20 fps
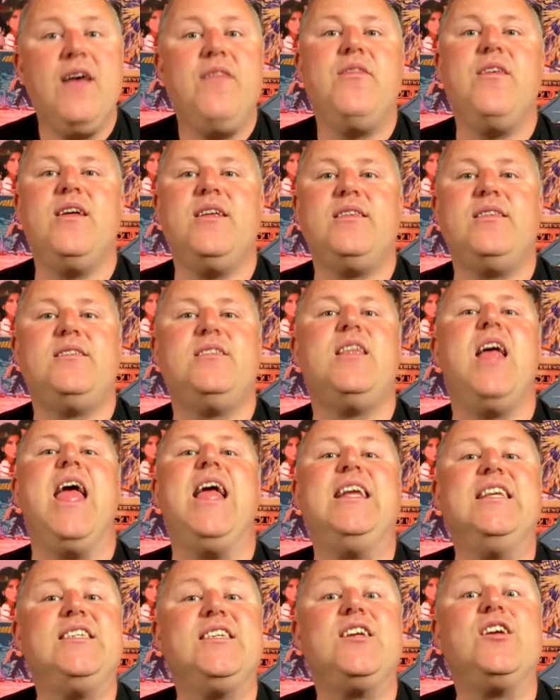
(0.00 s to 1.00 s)
the
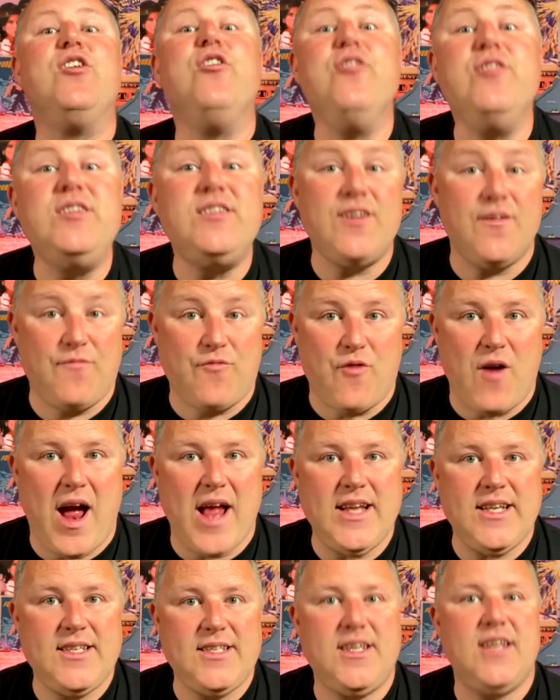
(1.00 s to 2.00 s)
exclusive rights